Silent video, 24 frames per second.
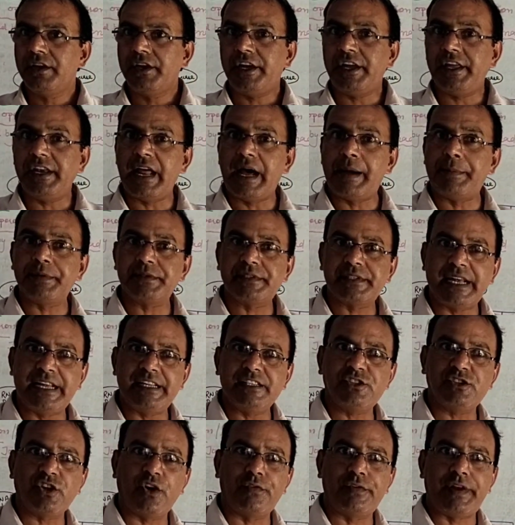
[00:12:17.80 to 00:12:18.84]
In
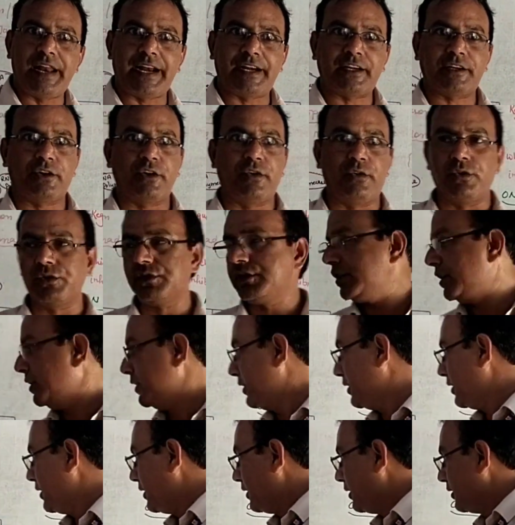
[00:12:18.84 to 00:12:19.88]
absence of
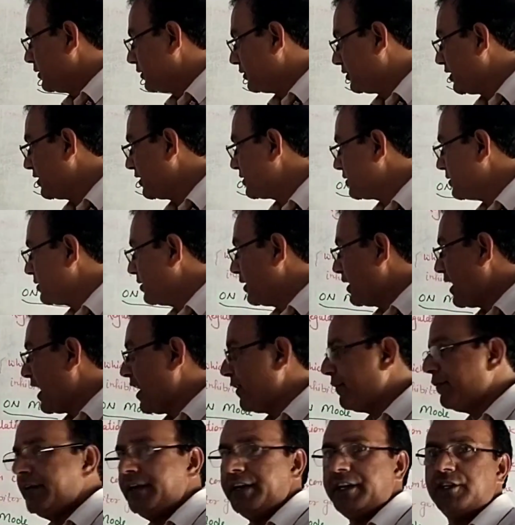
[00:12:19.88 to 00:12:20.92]
lactose, this
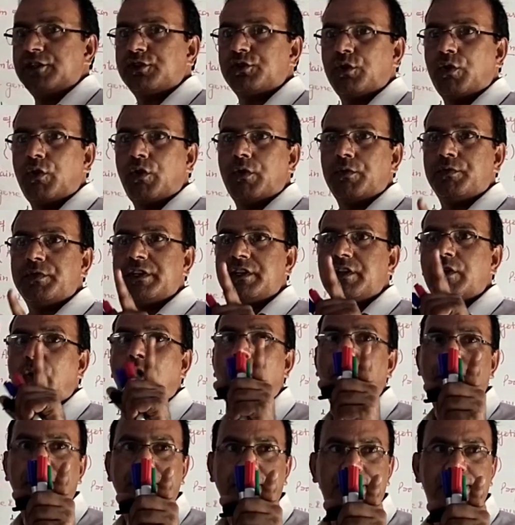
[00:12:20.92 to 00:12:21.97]
affinity show with the
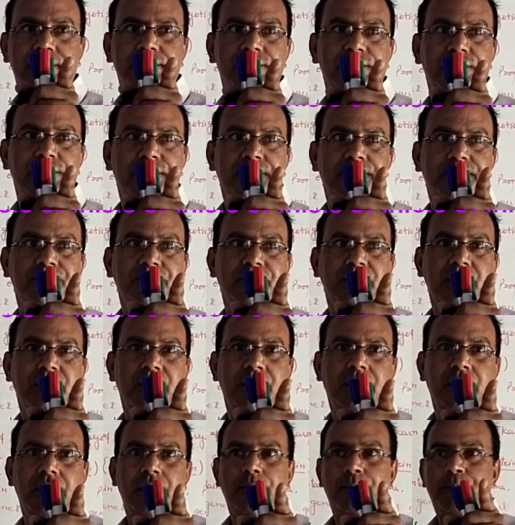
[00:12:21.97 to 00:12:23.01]
operator gene.
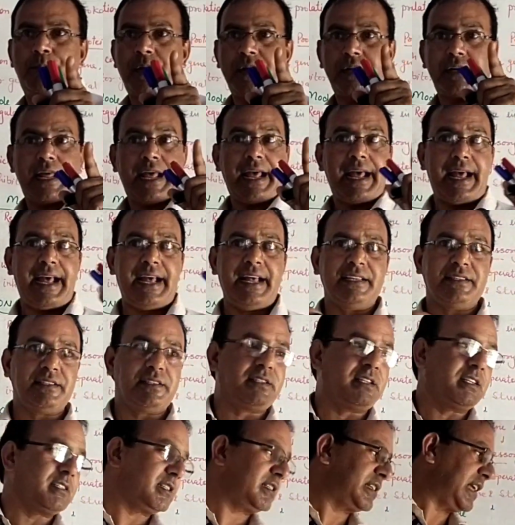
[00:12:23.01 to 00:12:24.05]
But as
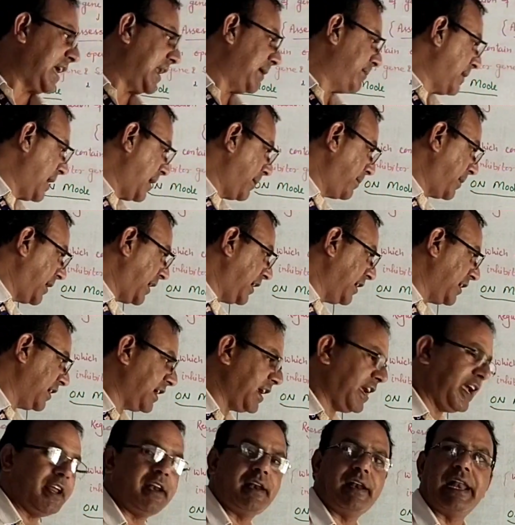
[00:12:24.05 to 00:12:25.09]
the cell membrane
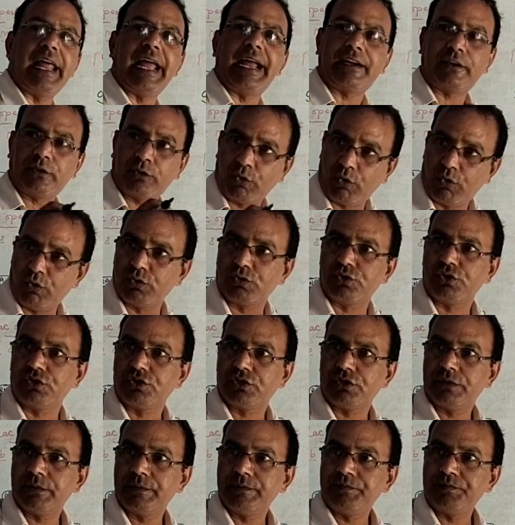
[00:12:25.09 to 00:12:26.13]
gain
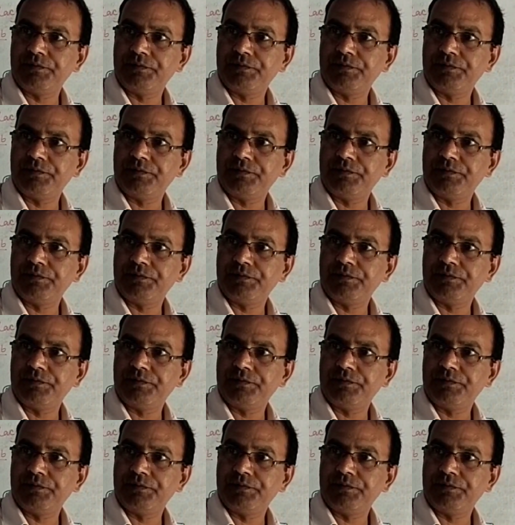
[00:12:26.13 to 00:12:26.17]
lactose,